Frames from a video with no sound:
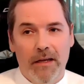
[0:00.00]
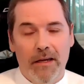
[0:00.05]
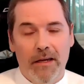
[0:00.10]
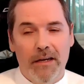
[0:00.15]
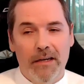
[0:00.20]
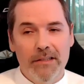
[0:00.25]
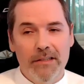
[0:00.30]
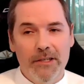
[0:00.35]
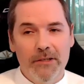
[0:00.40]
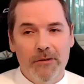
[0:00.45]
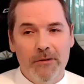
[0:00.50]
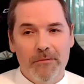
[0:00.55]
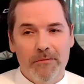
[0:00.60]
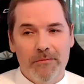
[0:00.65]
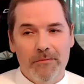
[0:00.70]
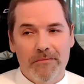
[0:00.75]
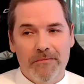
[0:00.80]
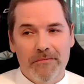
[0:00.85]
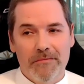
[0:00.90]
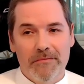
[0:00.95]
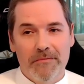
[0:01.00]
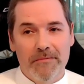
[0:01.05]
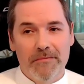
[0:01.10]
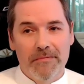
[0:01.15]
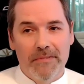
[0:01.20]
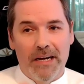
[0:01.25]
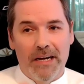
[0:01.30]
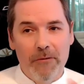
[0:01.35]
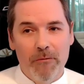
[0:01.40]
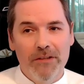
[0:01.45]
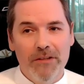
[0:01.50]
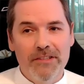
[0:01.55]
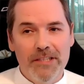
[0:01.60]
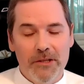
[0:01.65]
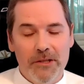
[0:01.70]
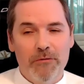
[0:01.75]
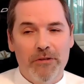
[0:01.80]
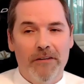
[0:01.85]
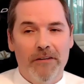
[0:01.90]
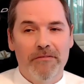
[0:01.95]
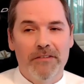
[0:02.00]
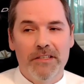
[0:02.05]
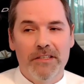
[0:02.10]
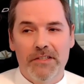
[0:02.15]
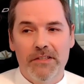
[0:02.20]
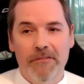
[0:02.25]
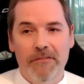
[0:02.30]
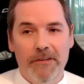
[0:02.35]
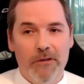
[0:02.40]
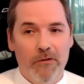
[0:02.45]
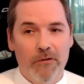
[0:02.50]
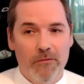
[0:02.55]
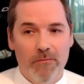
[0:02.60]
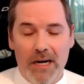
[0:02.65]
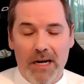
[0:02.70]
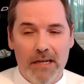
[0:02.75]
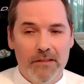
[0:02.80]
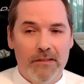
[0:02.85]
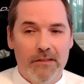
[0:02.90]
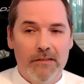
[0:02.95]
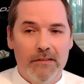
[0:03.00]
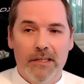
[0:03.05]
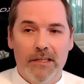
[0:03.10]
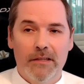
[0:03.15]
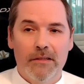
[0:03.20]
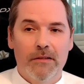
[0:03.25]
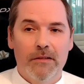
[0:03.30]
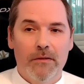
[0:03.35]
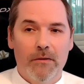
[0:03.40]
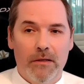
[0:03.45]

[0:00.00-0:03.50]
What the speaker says: And I wanted to have this difficult mother that